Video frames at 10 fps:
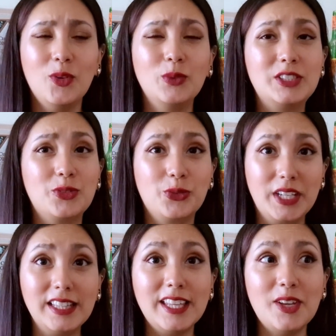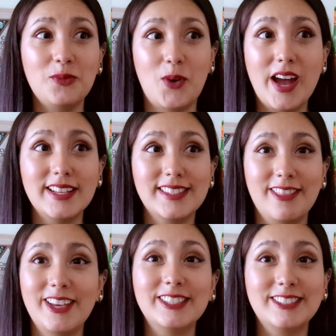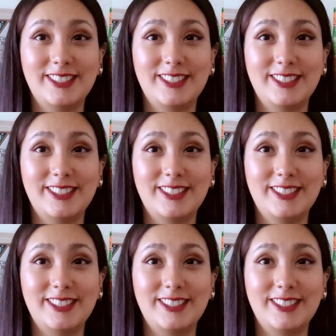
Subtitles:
which really was the